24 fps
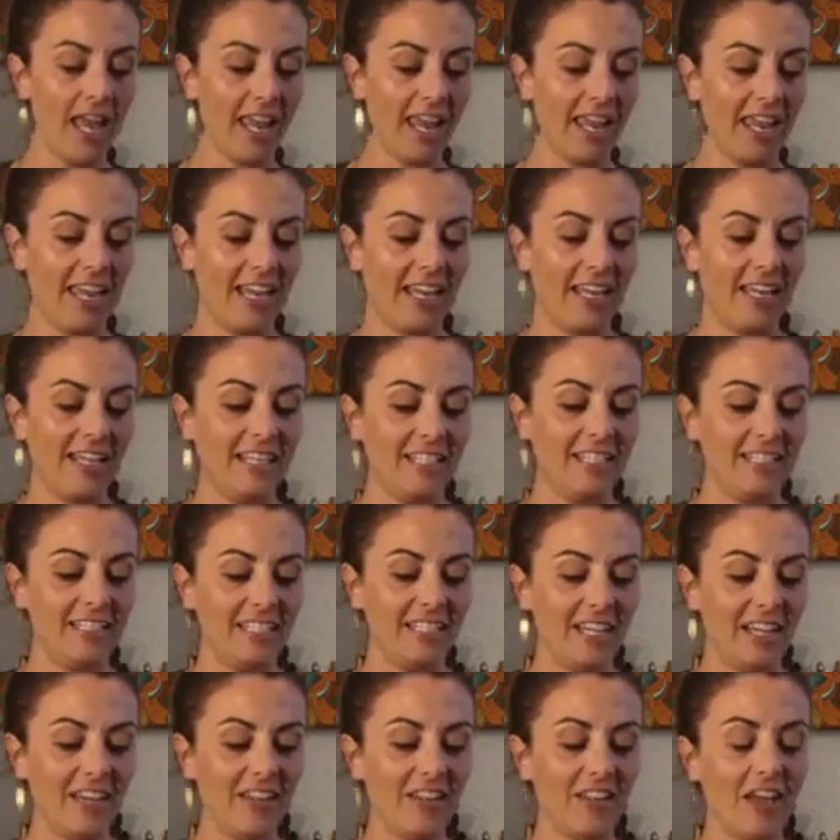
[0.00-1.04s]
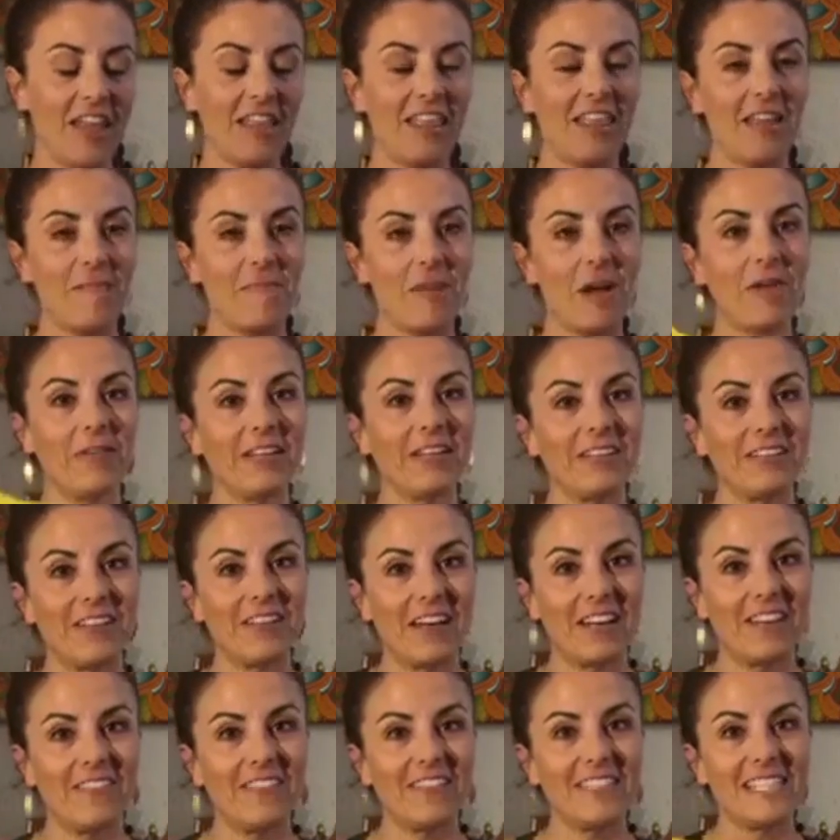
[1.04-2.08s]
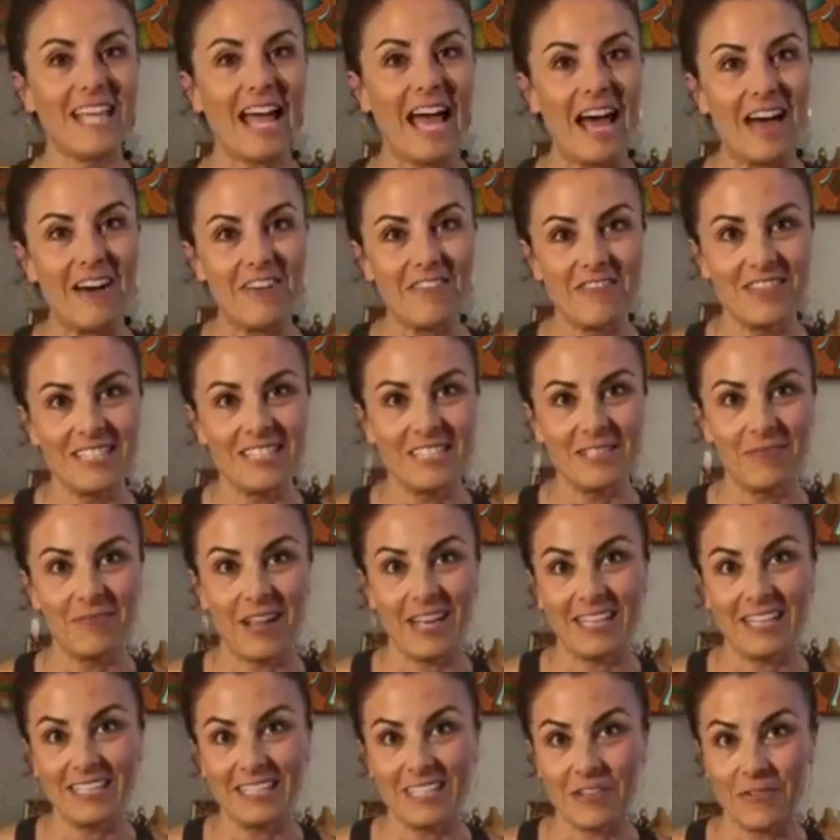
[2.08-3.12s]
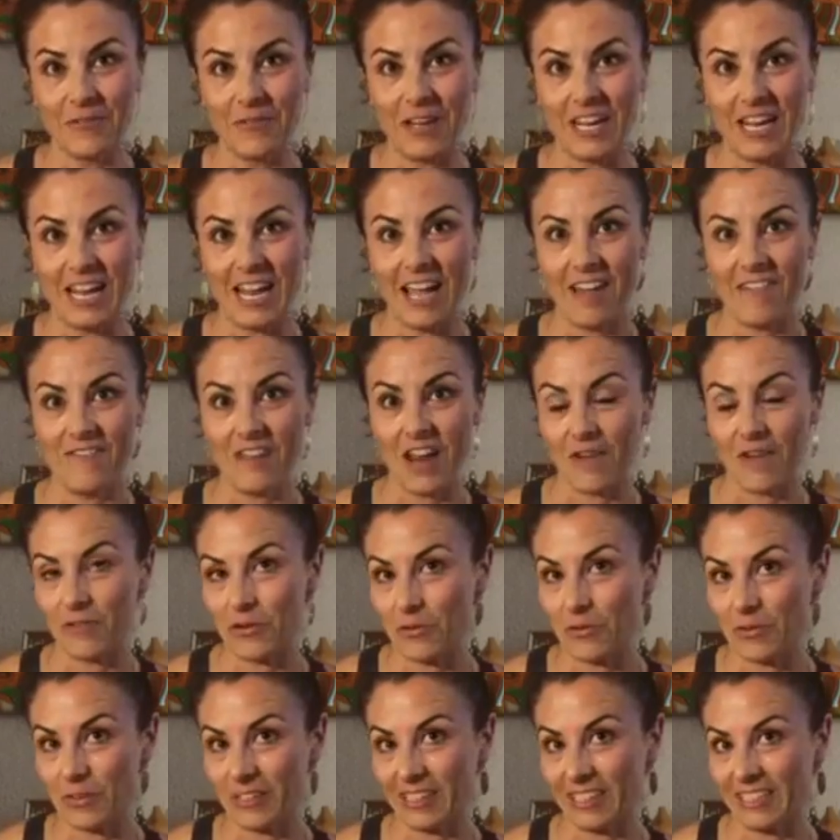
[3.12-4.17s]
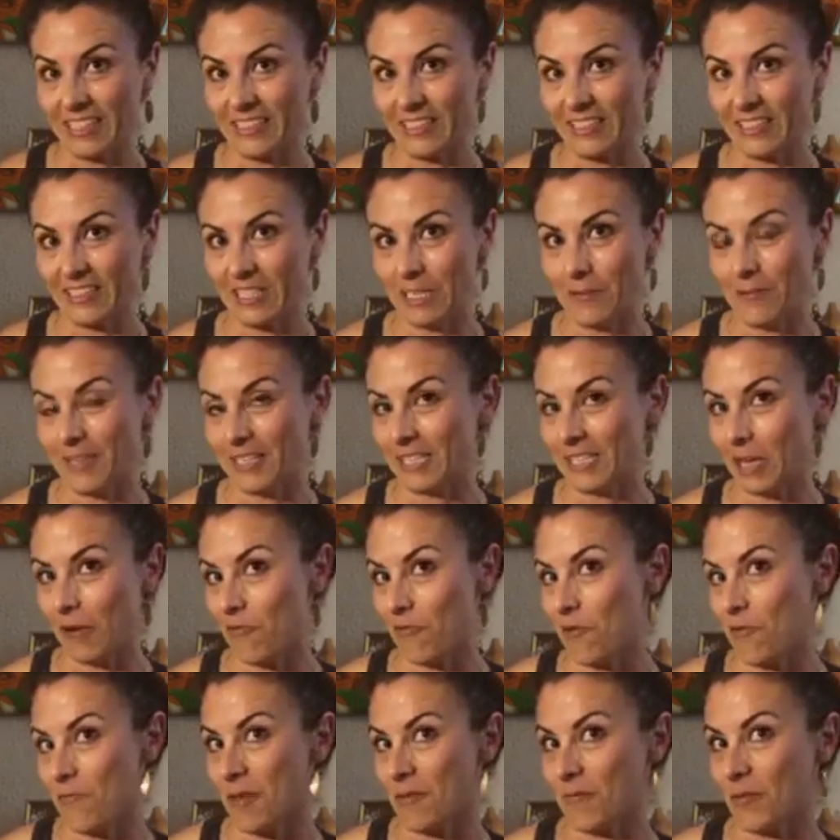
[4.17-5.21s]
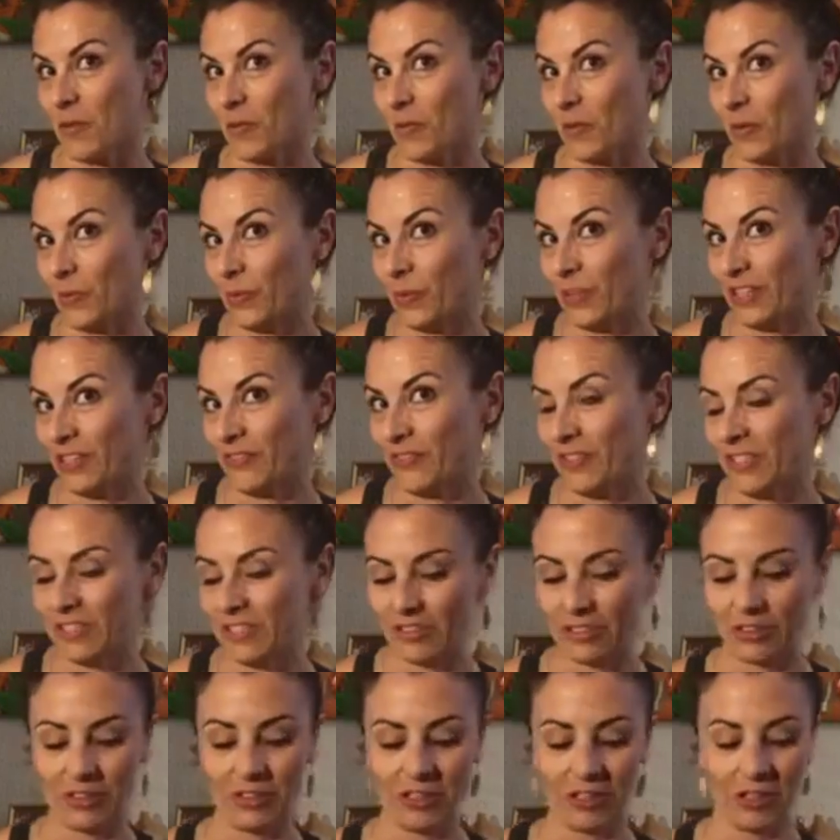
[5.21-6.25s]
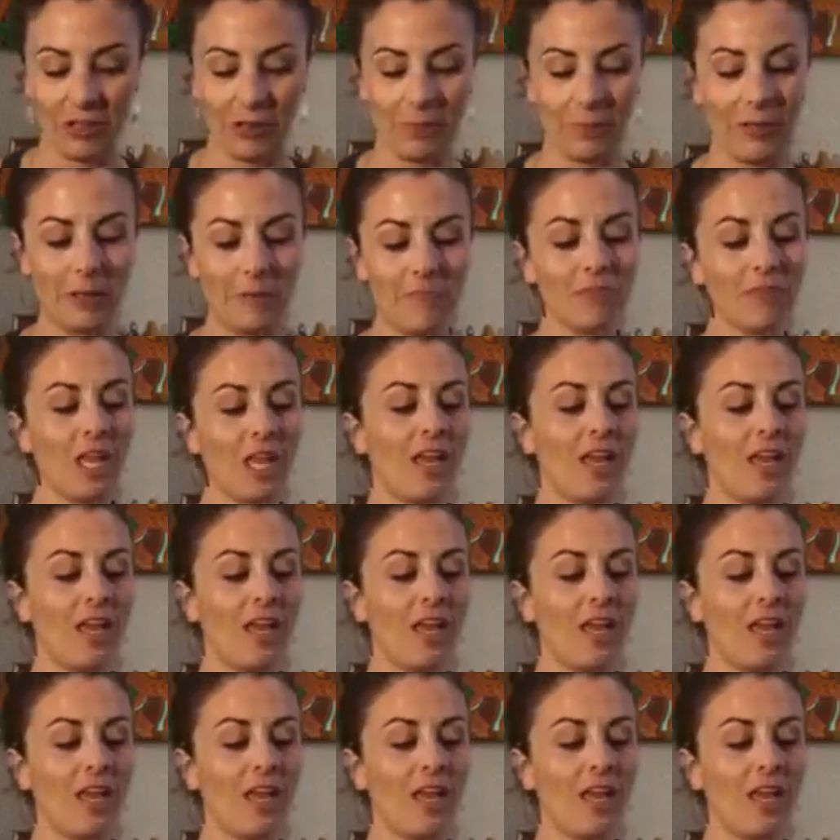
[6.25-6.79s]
And I think probably a lot of us have these bands and we have never really used them except for maybe when we're in physical therapy.